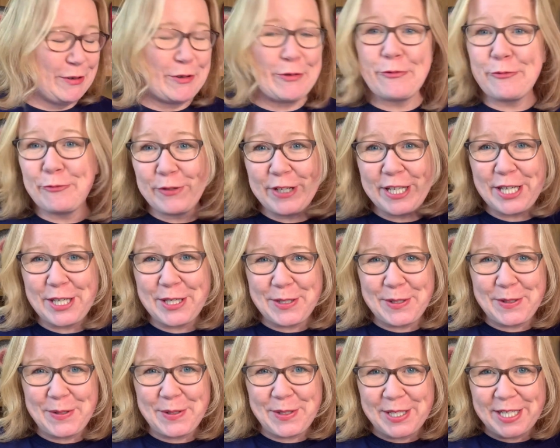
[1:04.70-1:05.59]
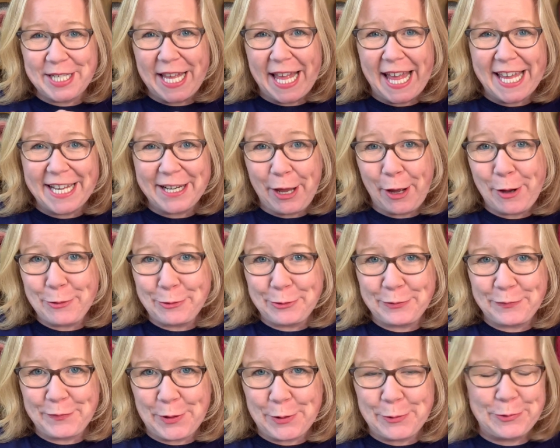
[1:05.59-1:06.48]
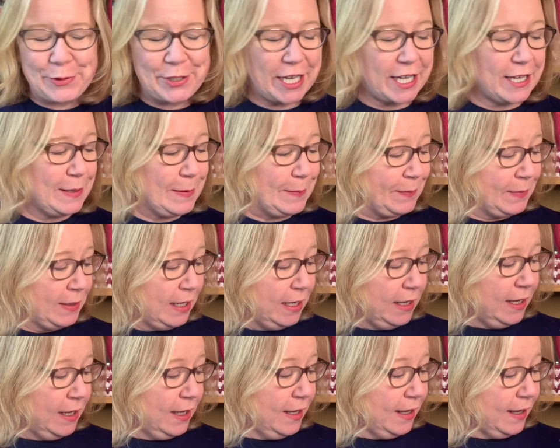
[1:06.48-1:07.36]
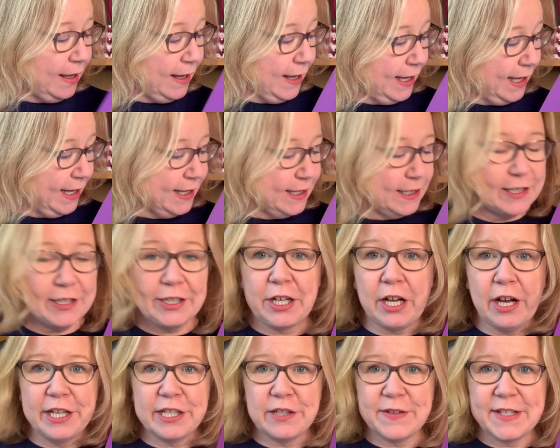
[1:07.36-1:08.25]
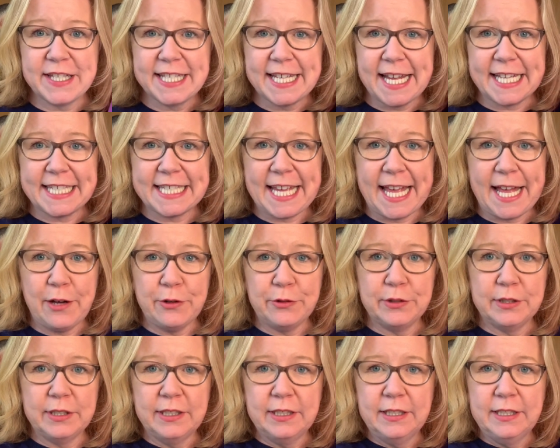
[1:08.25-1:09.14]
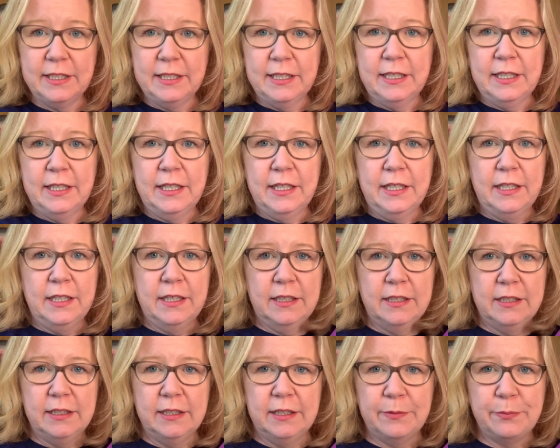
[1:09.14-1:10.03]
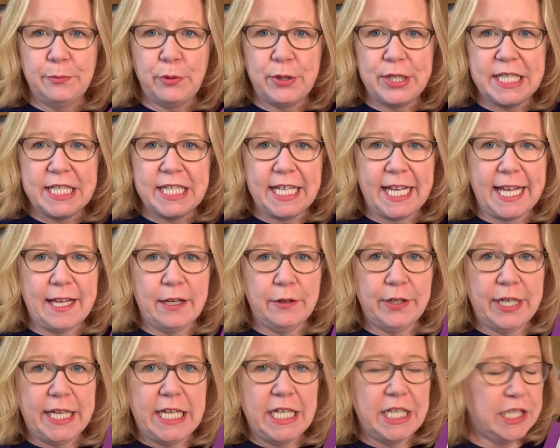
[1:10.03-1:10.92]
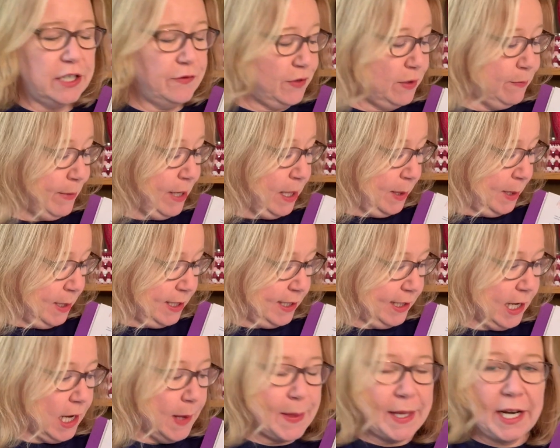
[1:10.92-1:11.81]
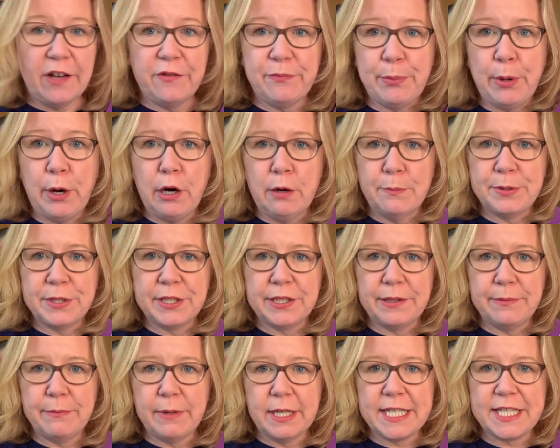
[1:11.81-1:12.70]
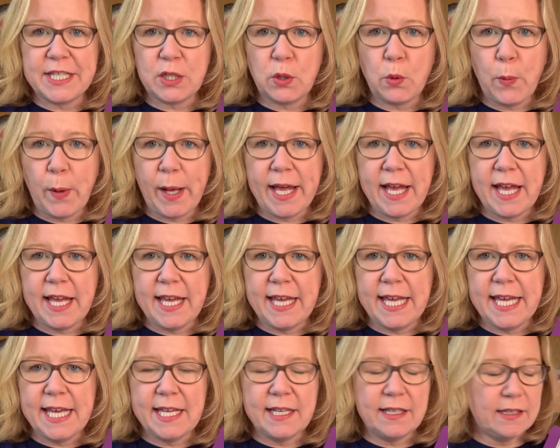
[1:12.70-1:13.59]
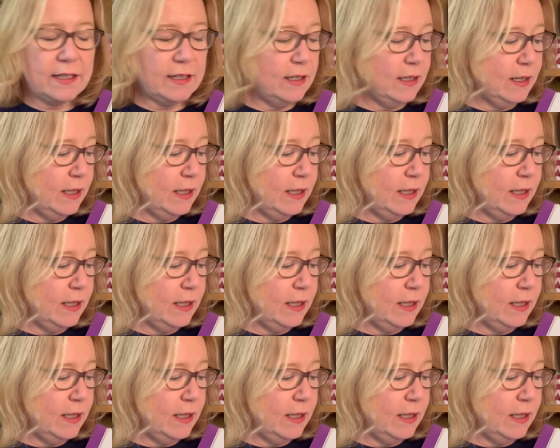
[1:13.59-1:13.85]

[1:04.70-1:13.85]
reused an old folder and kind of set out printing out each of the months, and then I've popped my square in